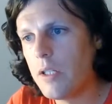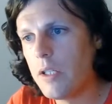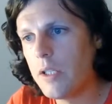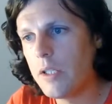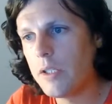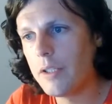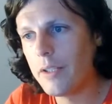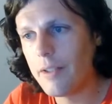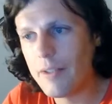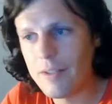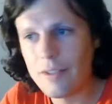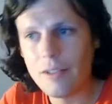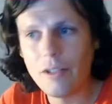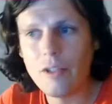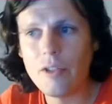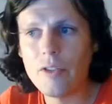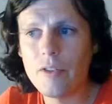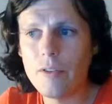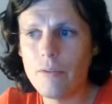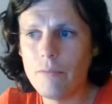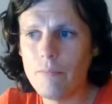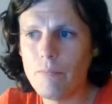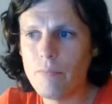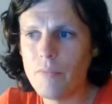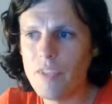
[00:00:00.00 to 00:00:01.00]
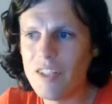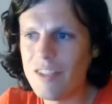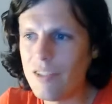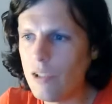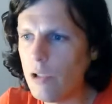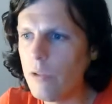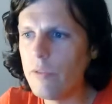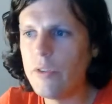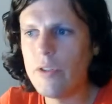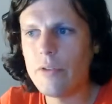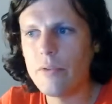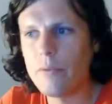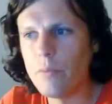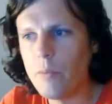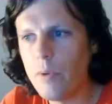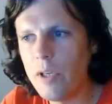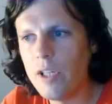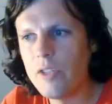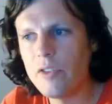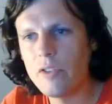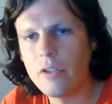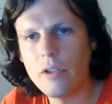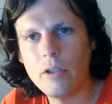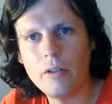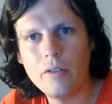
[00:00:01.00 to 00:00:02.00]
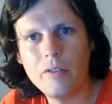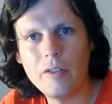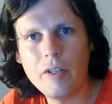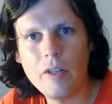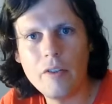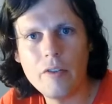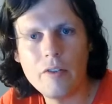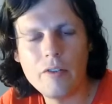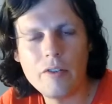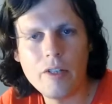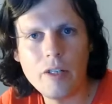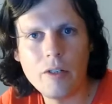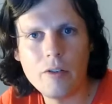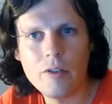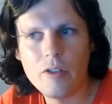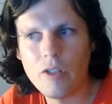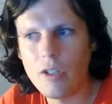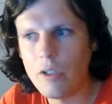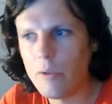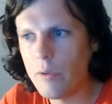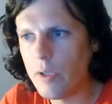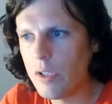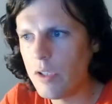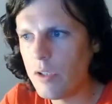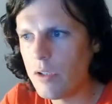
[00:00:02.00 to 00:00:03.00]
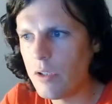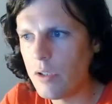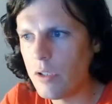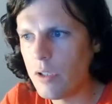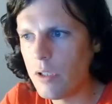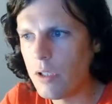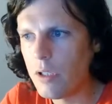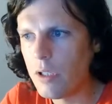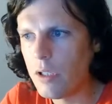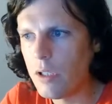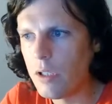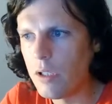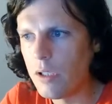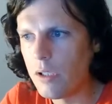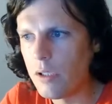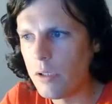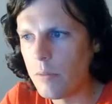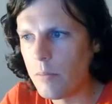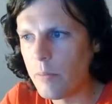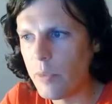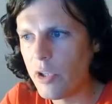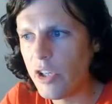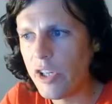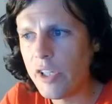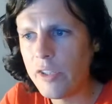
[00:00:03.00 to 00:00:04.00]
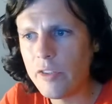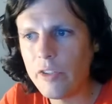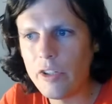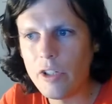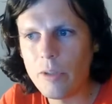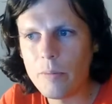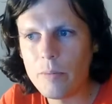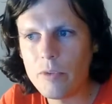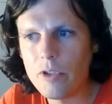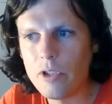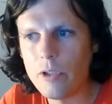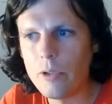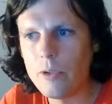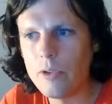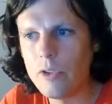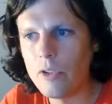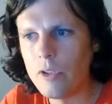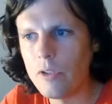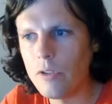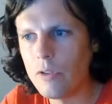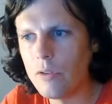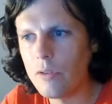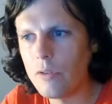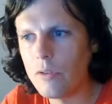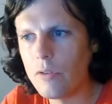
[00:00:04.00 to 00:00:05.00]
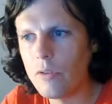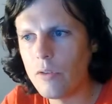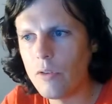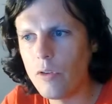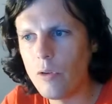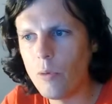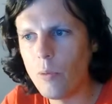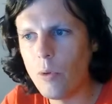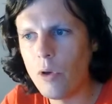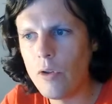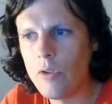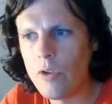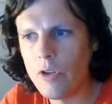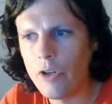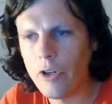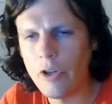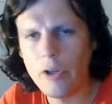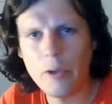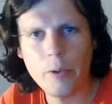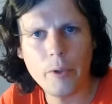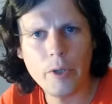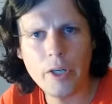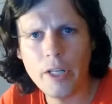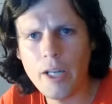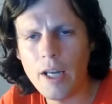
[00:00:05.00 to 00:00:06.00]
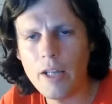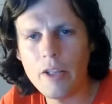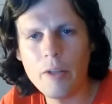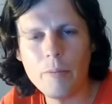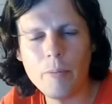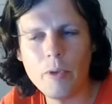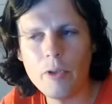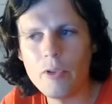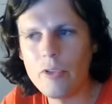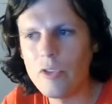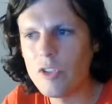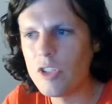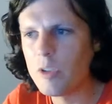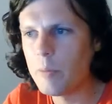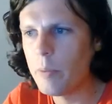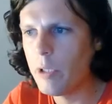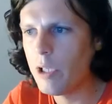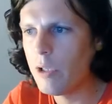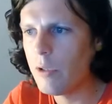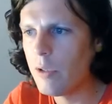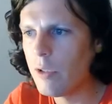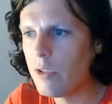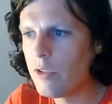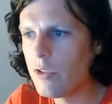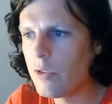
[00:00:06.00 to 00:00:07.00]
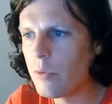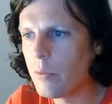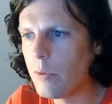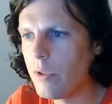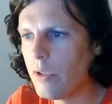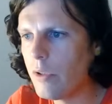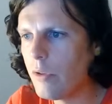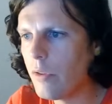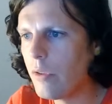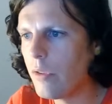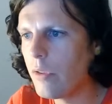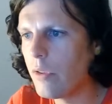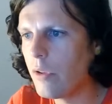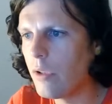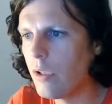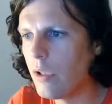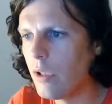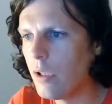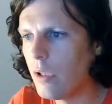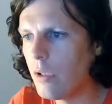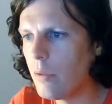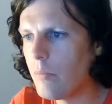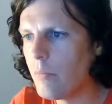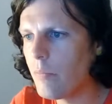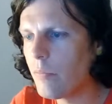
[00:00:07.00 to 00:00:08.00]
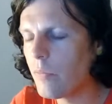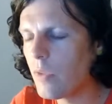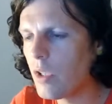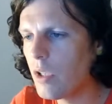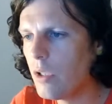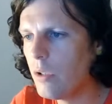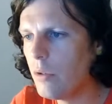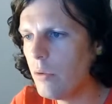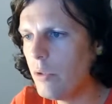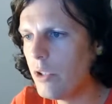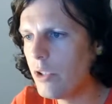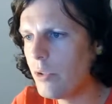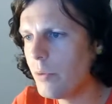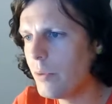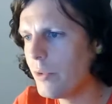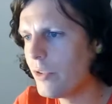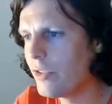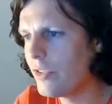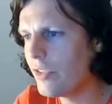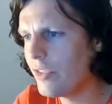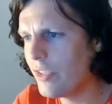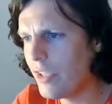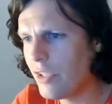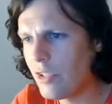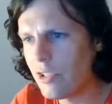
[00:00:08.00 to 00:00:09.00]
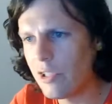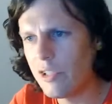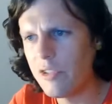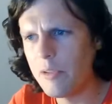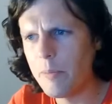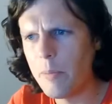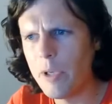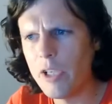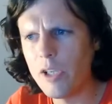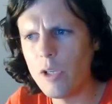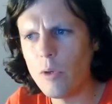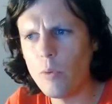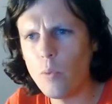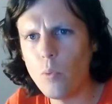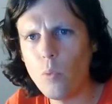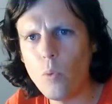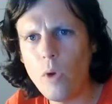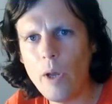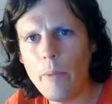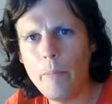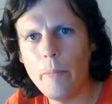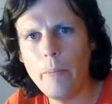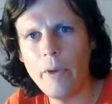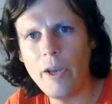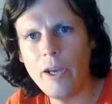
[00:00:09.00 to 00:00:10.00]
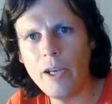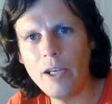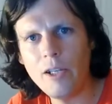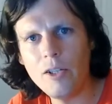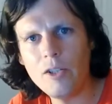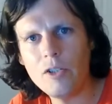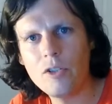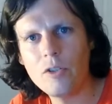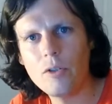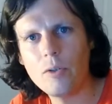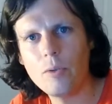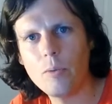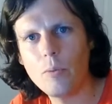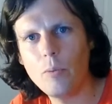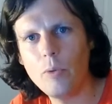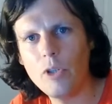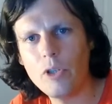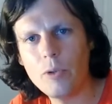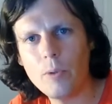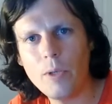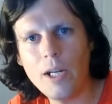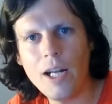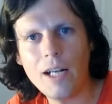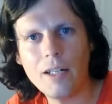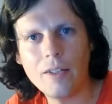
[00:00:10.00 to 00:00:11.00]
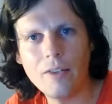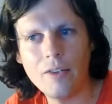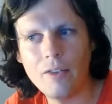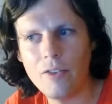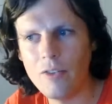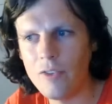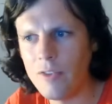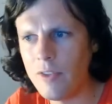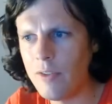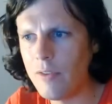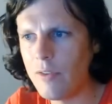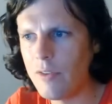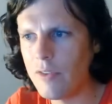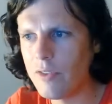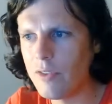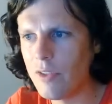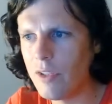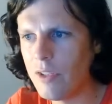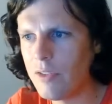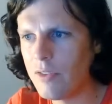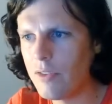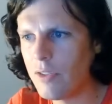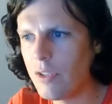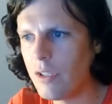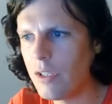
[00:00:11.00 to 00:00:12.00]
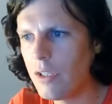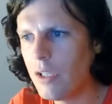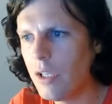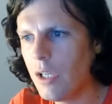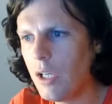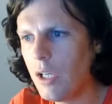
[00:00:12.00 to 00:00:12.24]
So there's a lot, there's a lot of different ways I could have done the sound generation, uh, but I ended up choosing the one that I already had the most experience with, uh, which was essentially to make a web page which would act as a synthesizer.